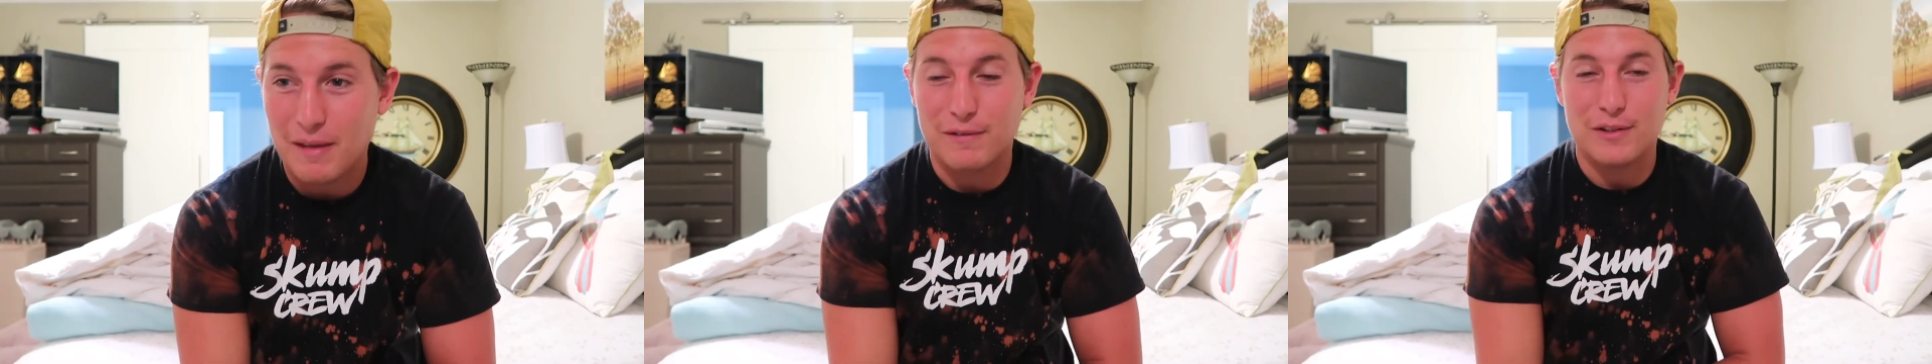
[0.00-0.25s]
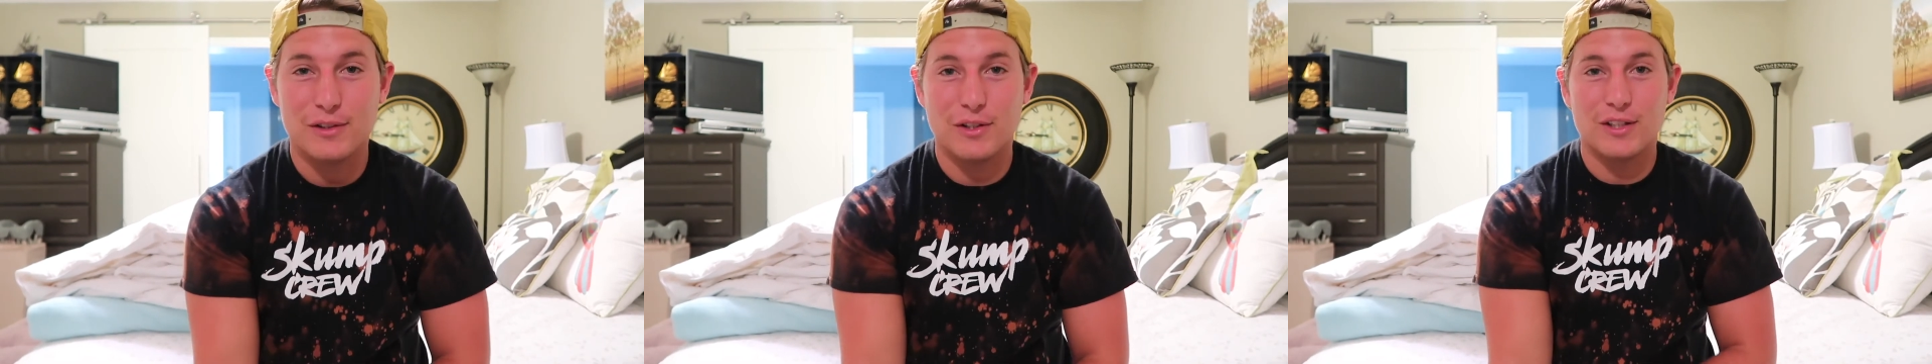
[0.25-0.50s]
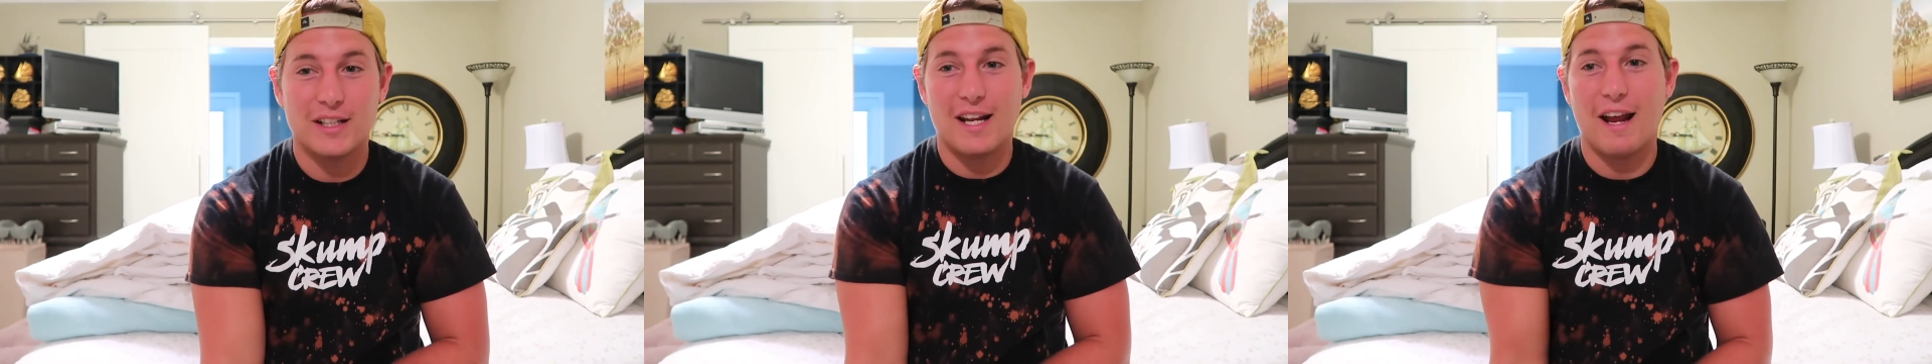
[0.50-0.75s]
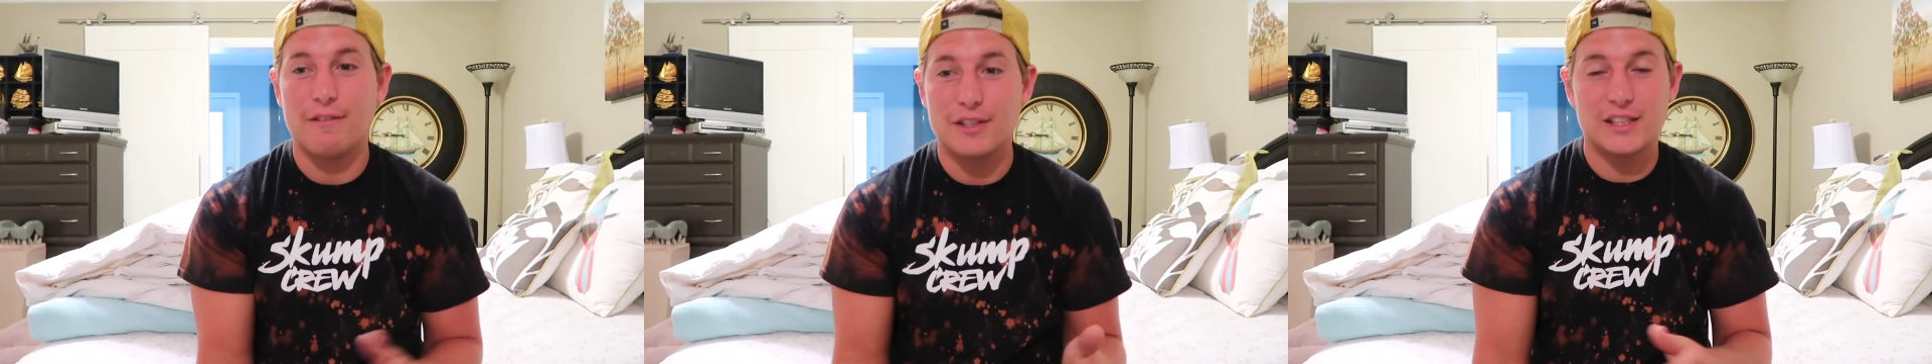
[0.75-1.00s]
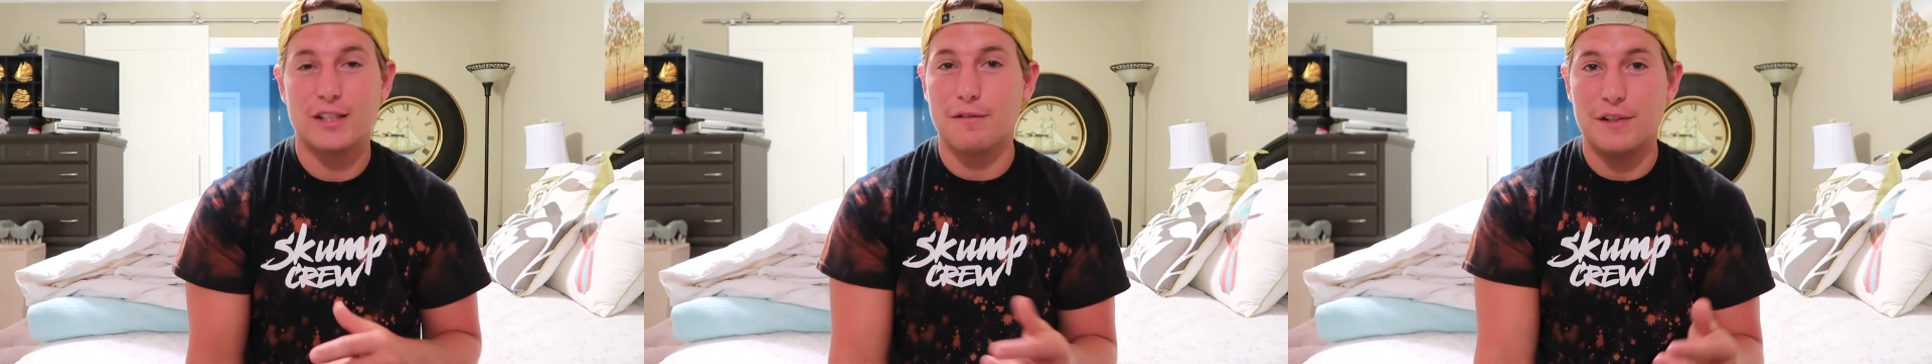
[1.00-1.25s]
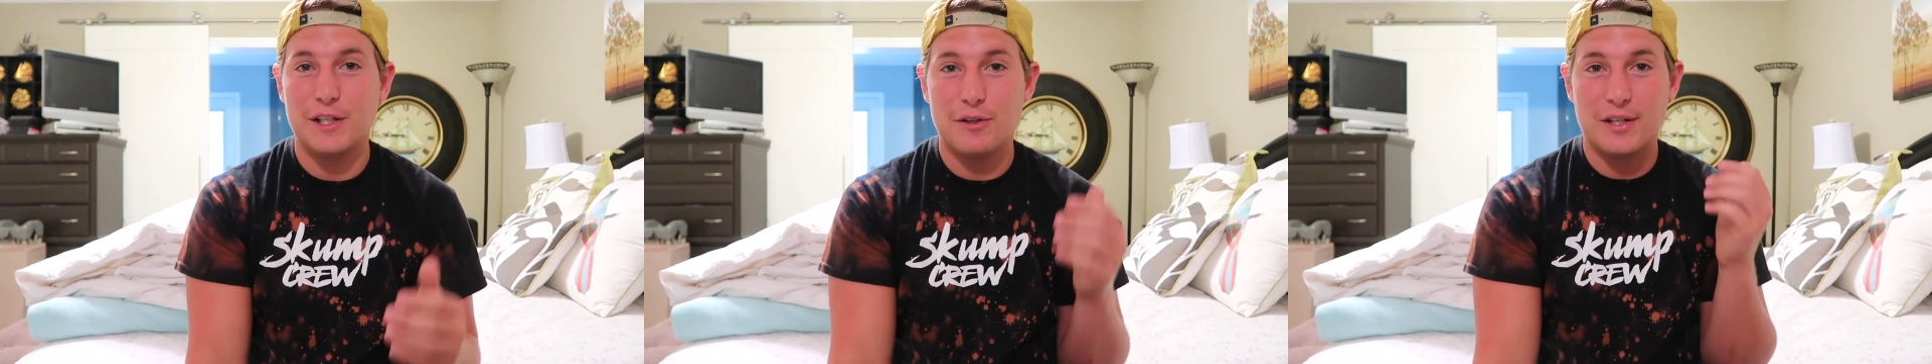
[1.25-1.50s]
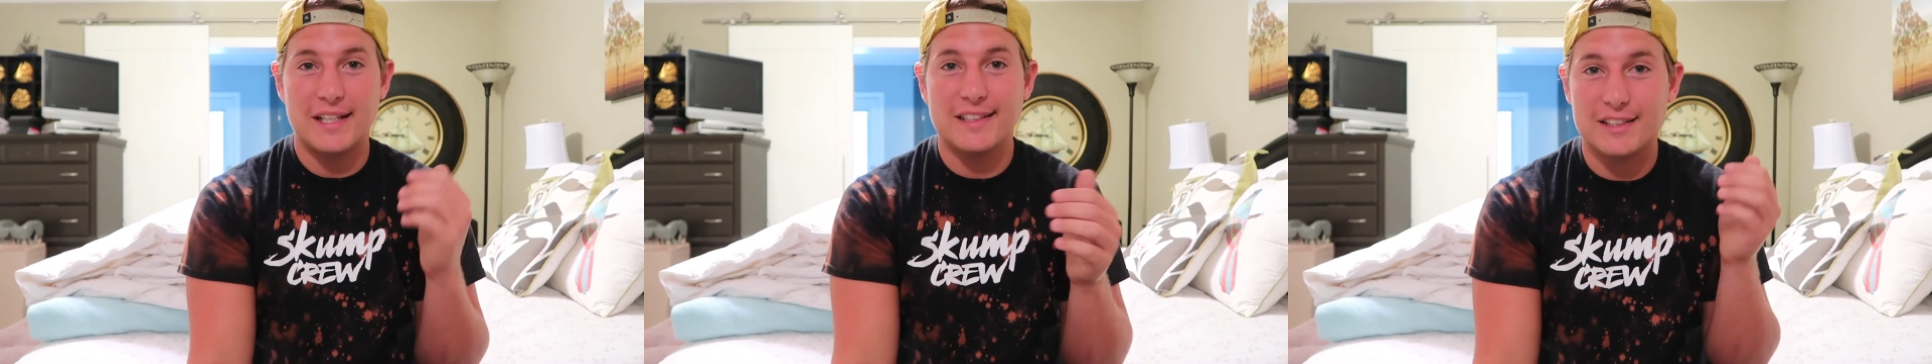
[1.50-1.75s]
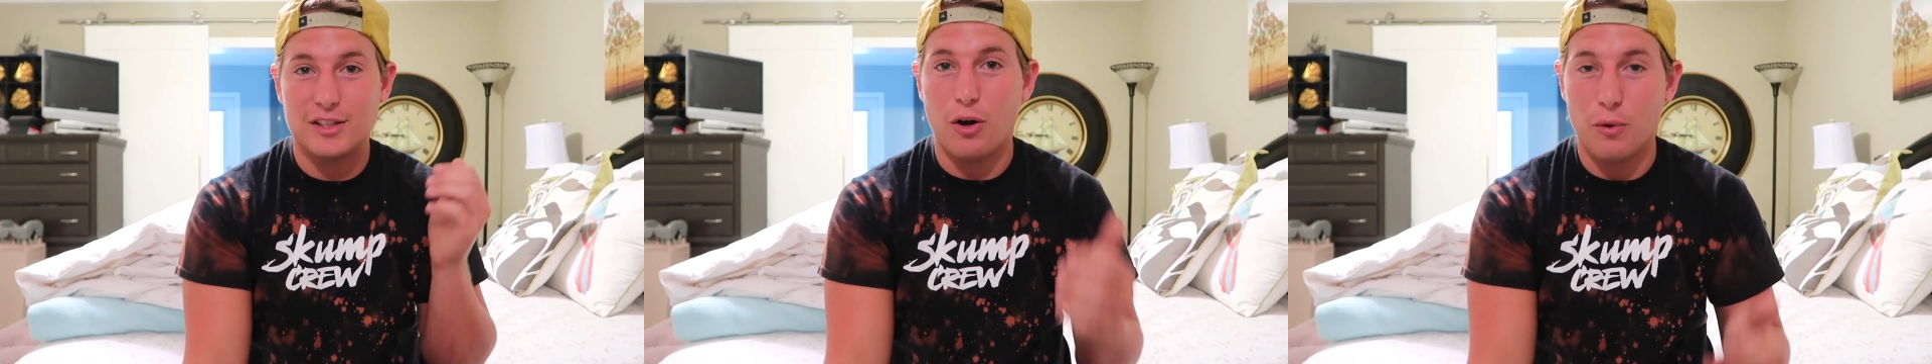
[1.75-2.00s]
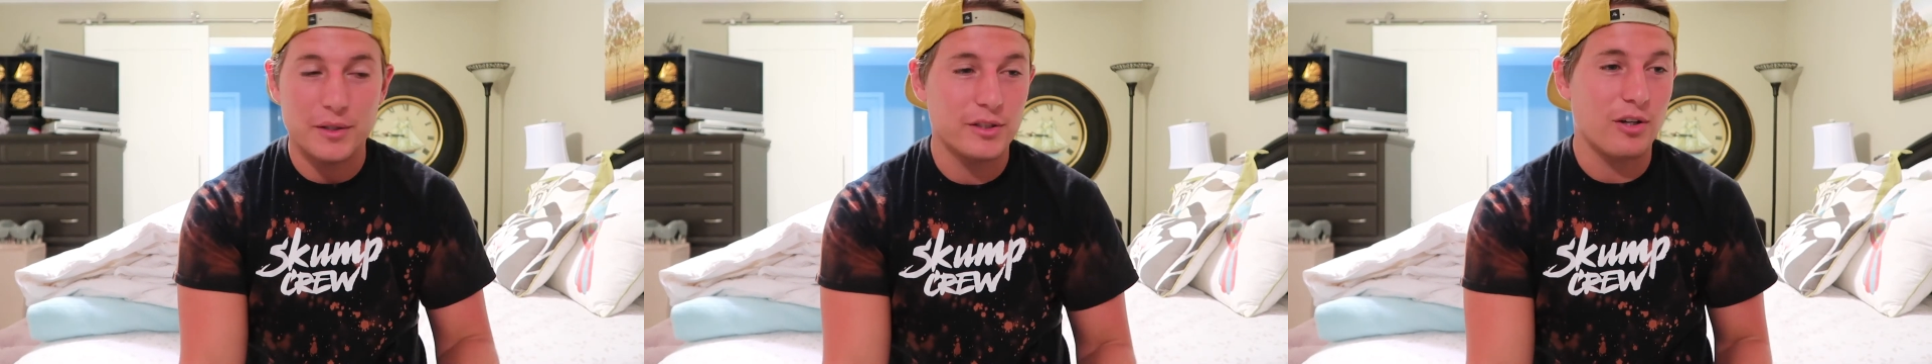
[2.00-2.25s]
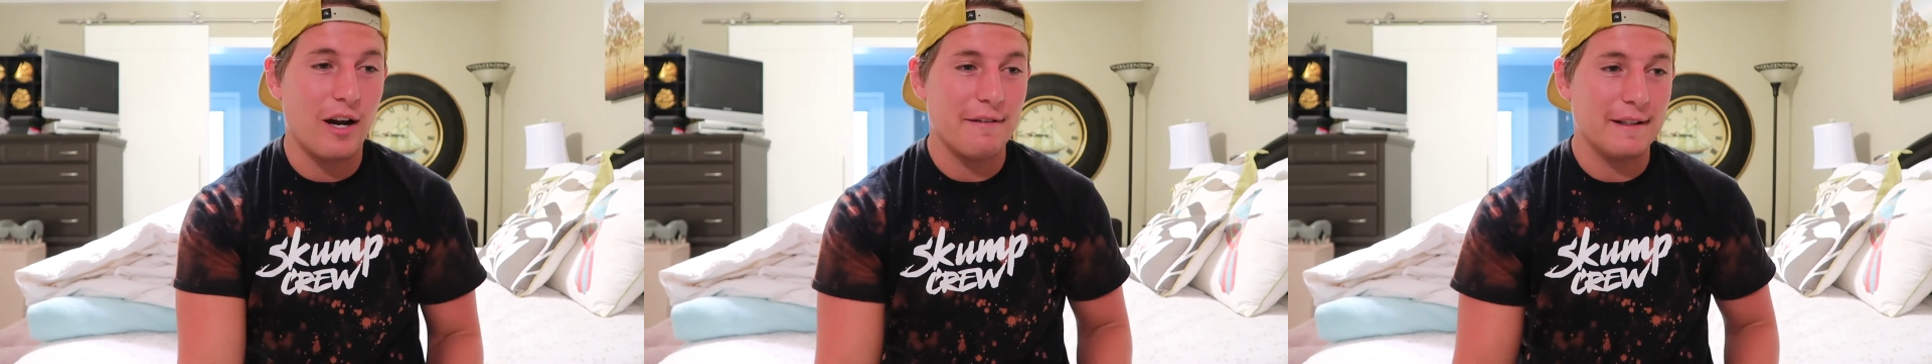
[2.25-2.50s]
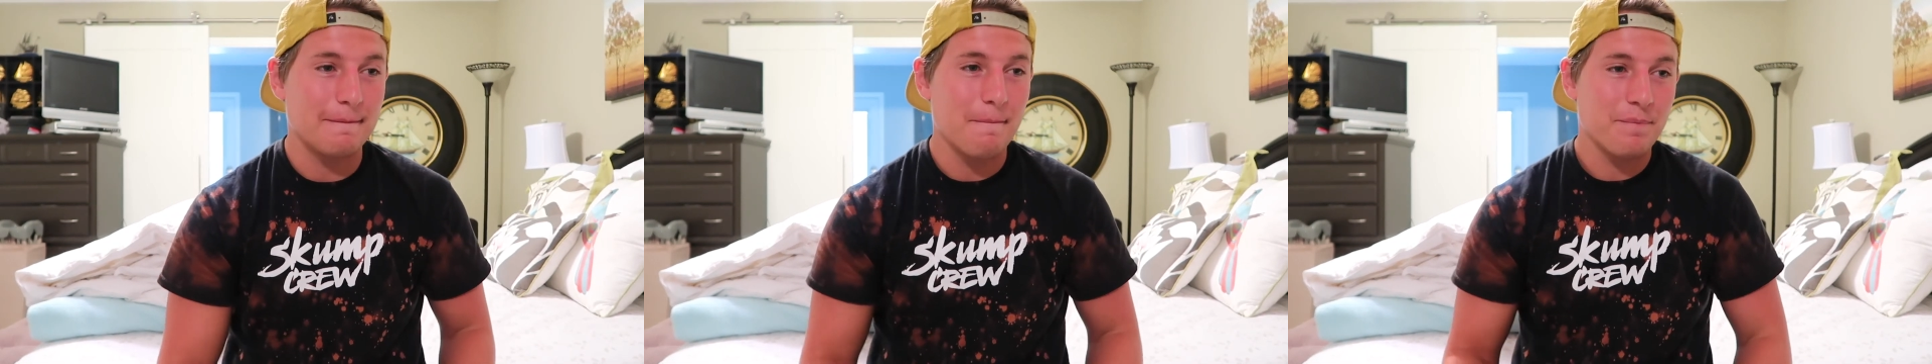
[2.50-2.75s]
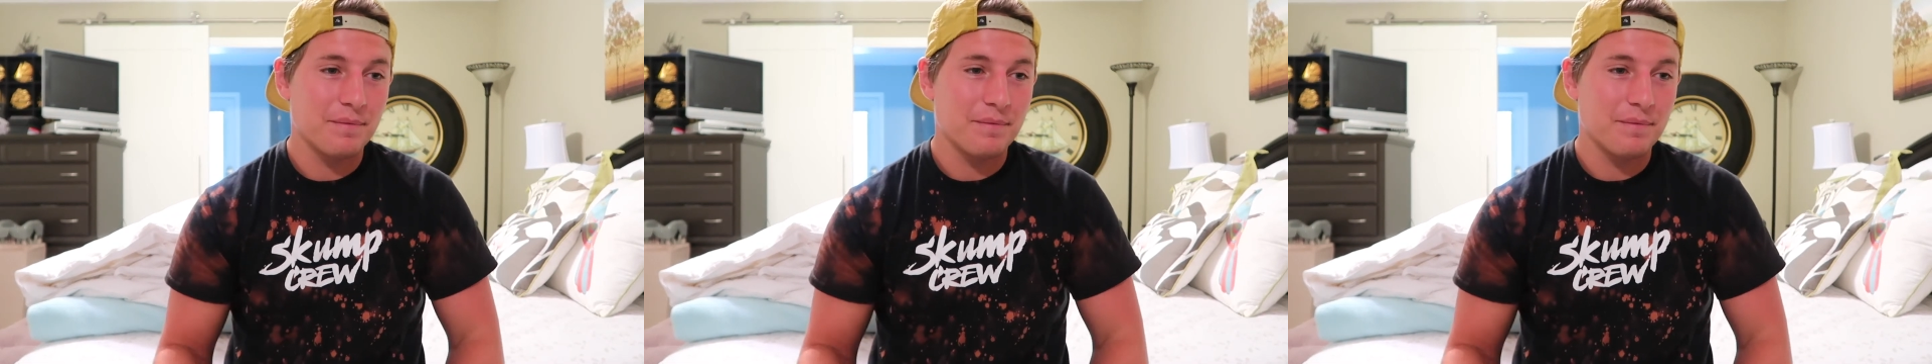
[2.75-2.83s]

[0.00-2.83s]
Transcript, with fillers: If you look in every single video, Kenzie's always driving.